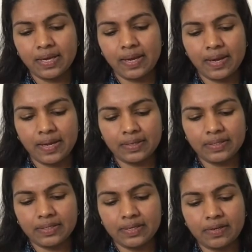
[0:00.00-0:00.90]

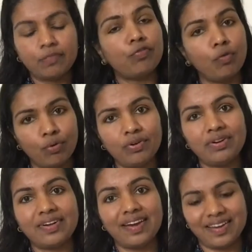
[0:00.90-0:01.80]
and
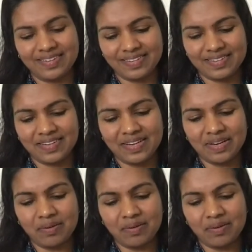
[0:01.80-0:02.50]
font and